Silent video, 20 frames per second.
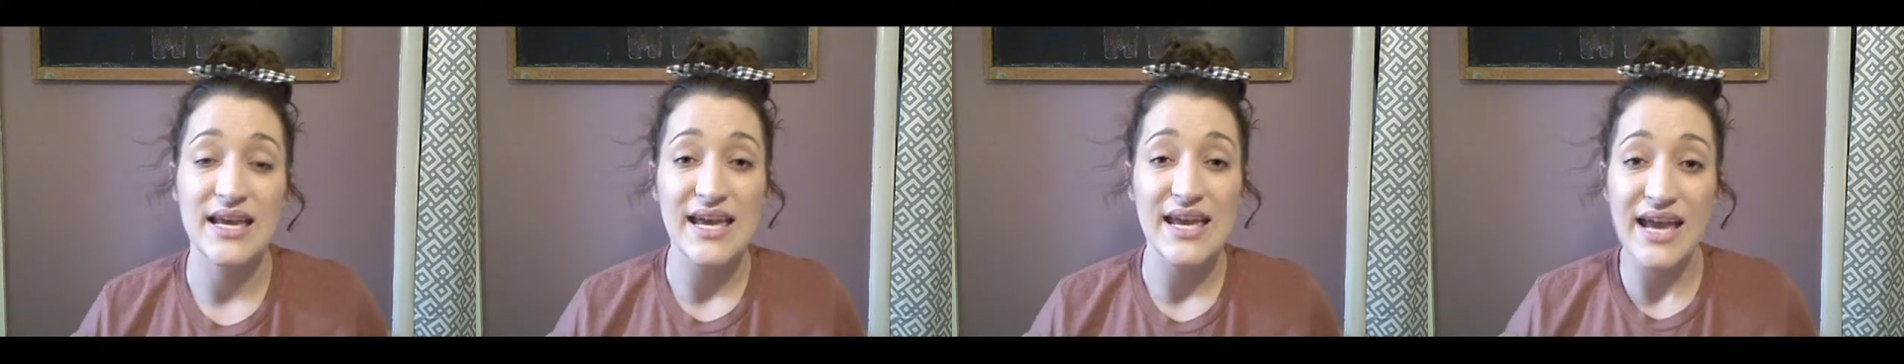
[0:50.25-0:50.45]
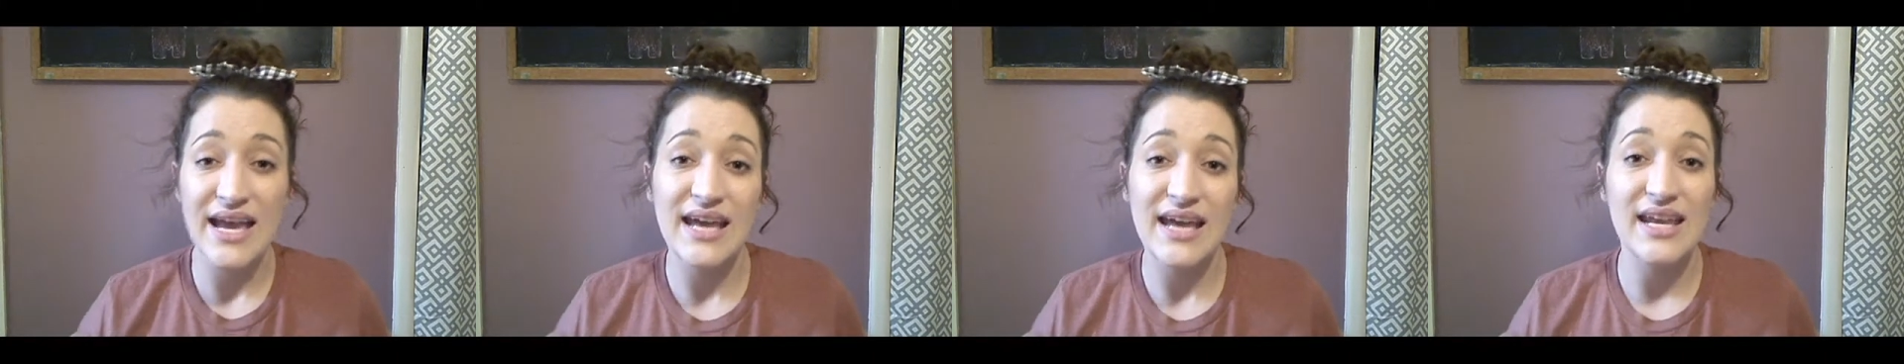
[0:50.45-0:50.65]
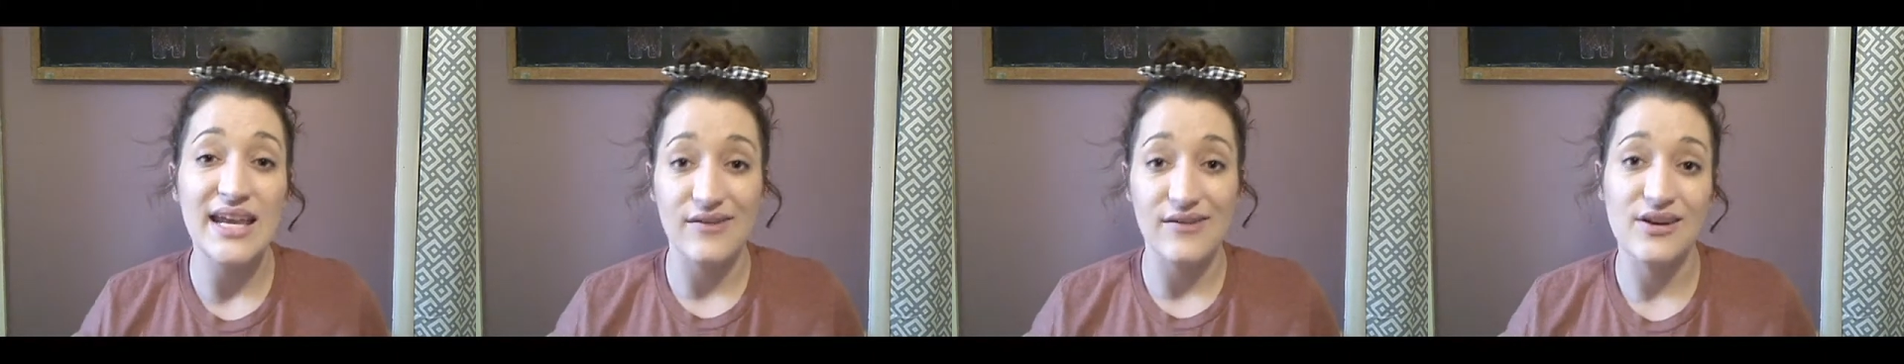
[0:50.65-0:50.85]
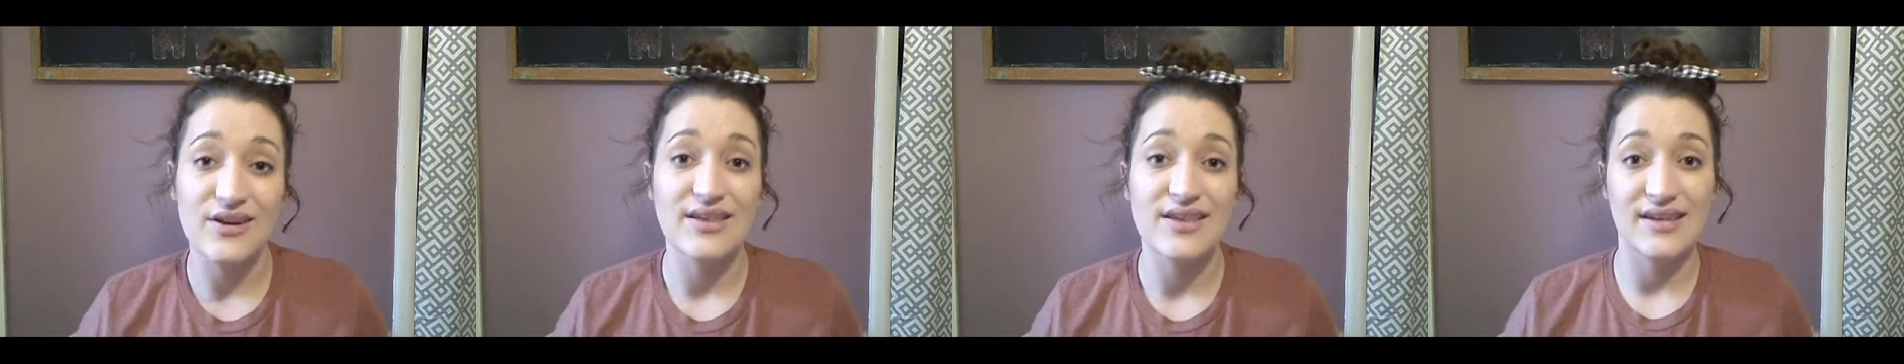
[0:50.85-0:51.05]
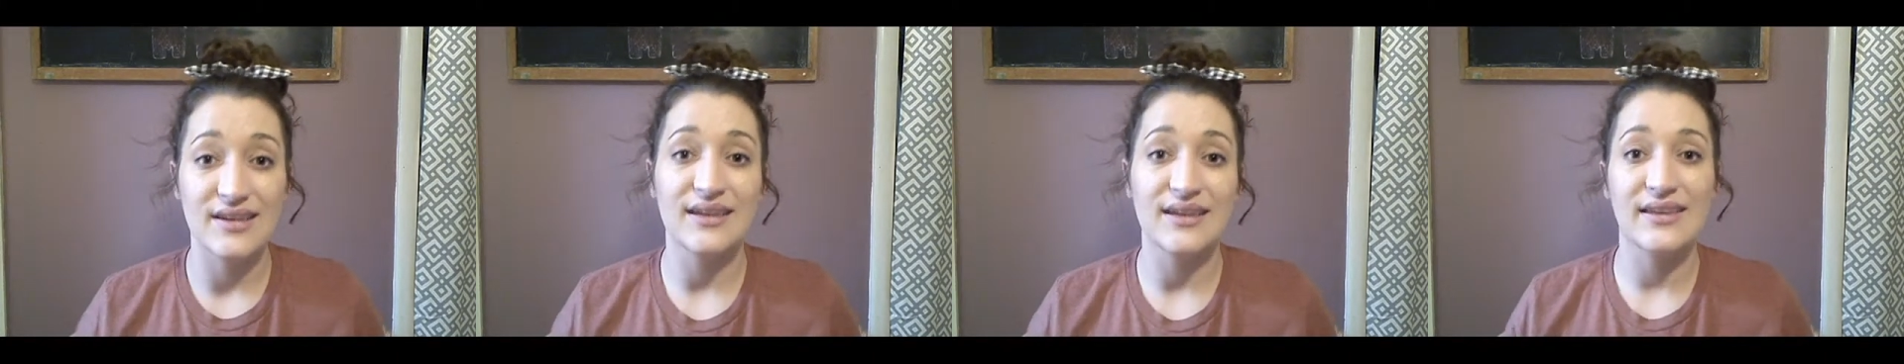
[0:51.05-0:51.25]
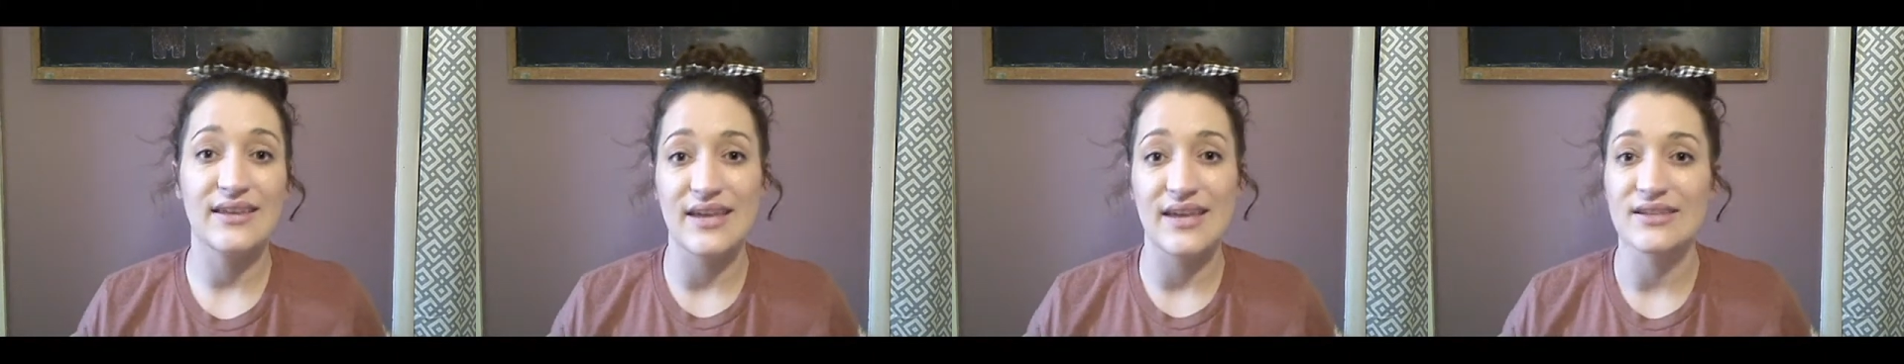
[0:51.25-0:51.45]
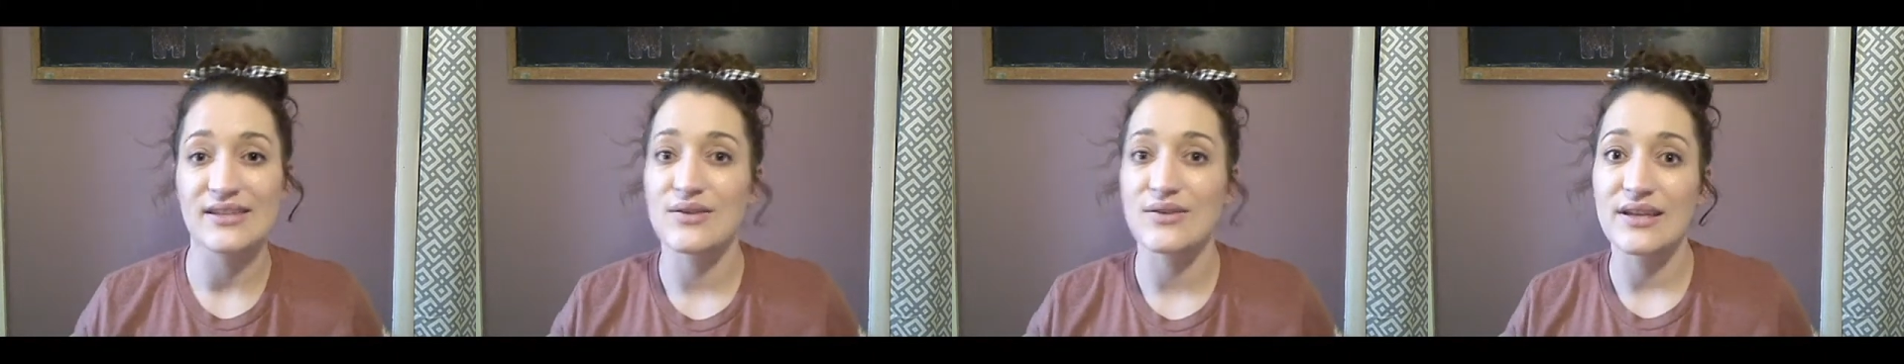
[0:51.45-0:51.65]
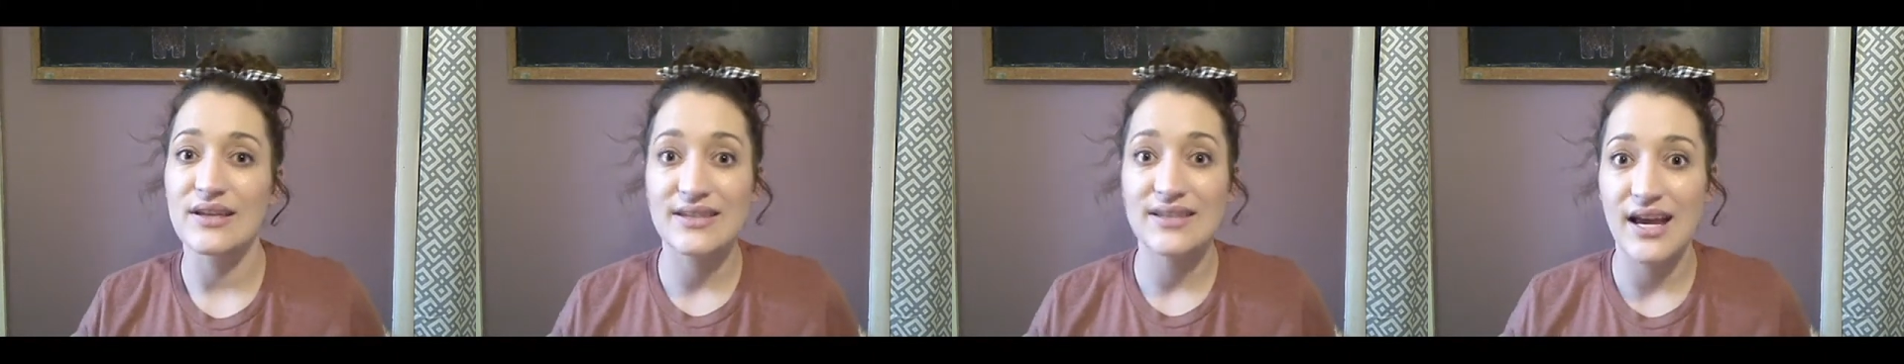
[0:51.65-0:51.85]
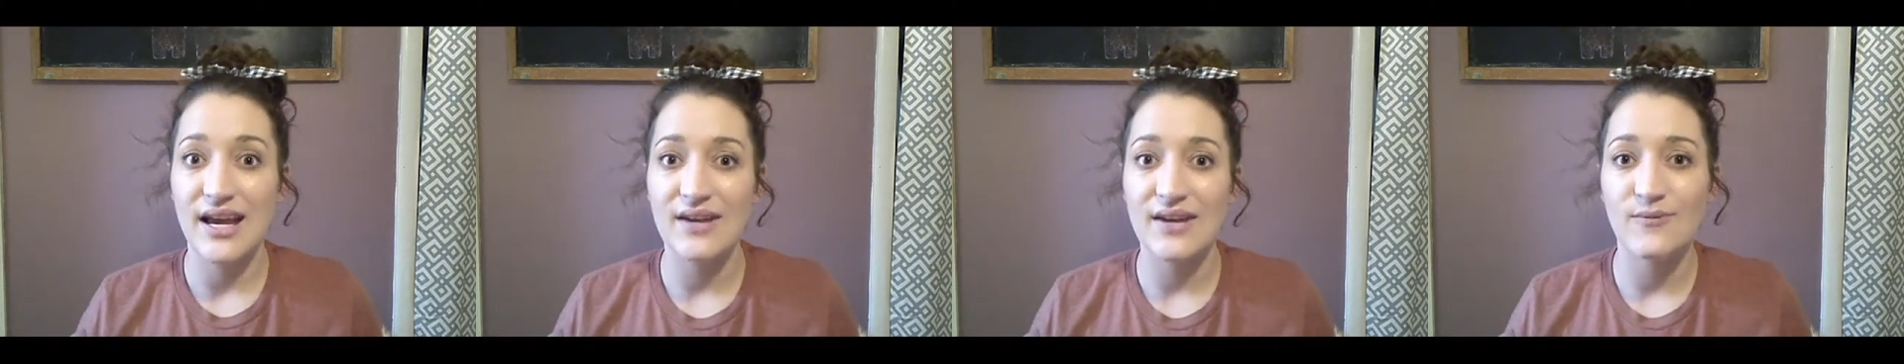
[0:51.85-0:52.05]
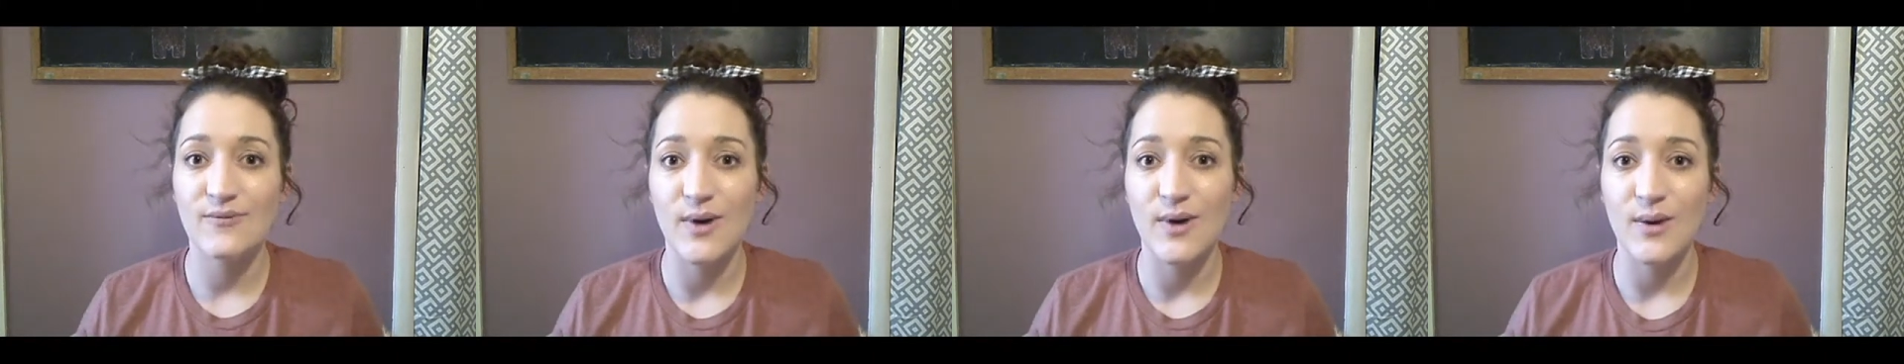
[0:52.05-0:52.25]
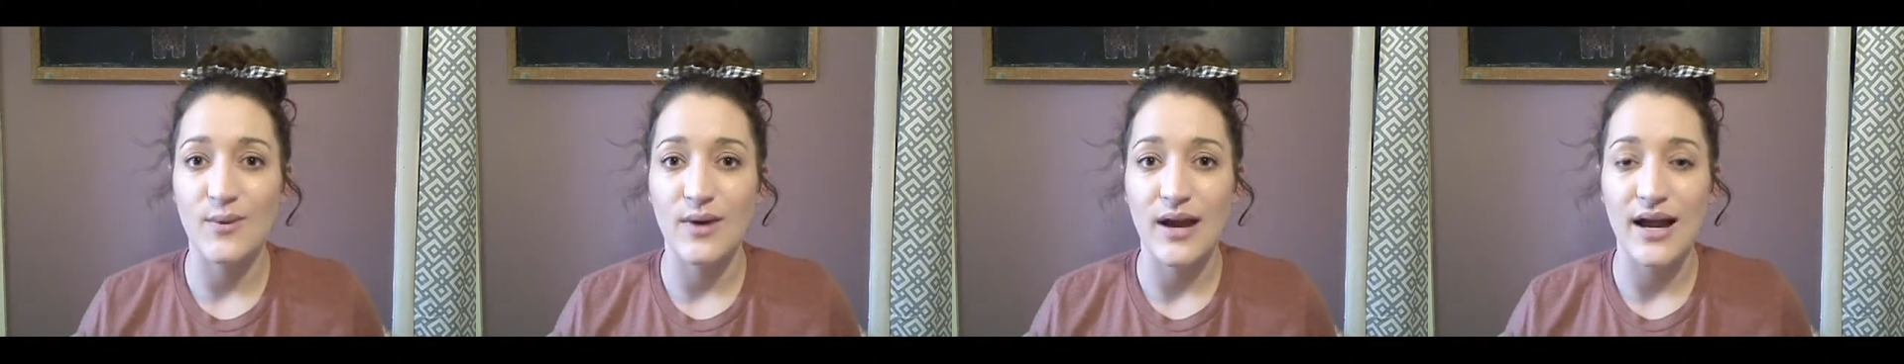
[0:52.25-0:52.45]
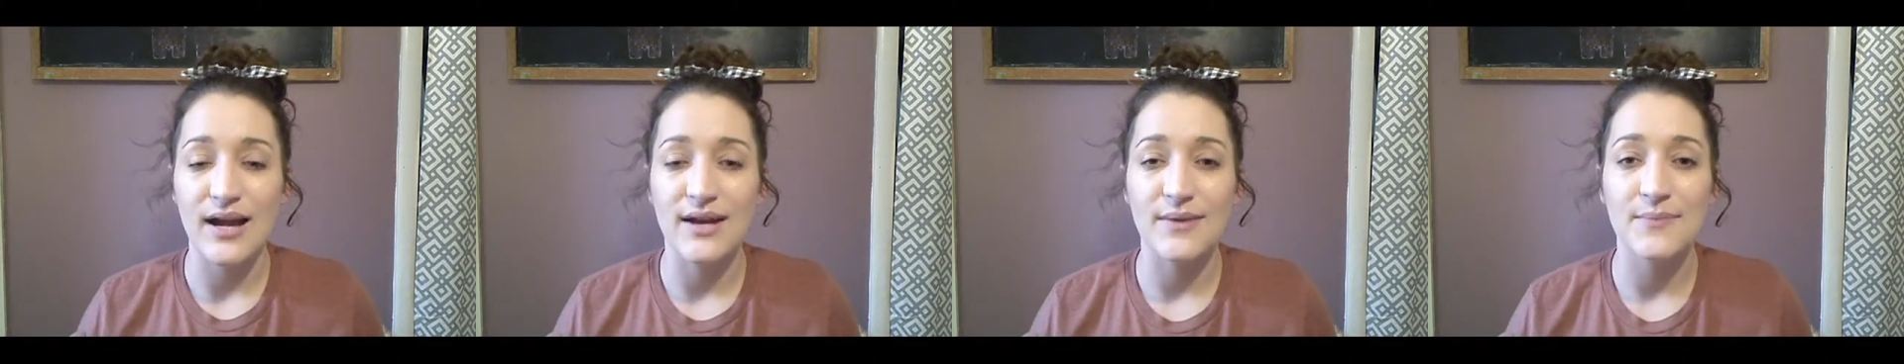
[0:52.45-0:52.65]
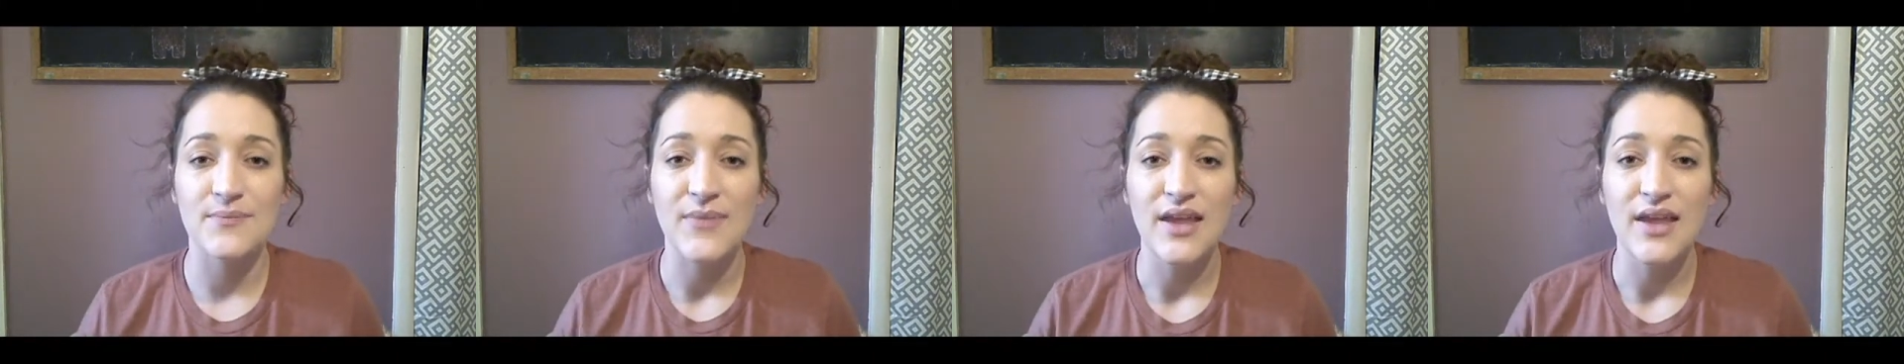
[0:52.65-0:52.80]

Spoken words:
and everything like that. So that's kind of where we're at.